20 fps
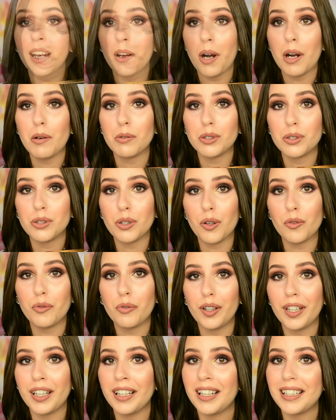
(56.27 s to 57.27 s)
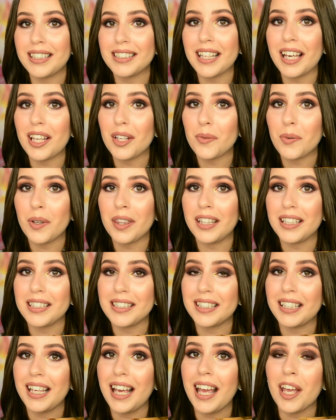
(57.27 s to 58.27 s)
Now, I was so freaking excited when
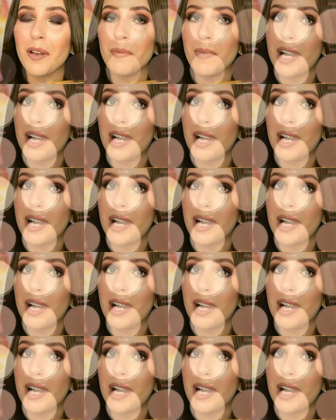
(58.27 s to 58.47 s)
this came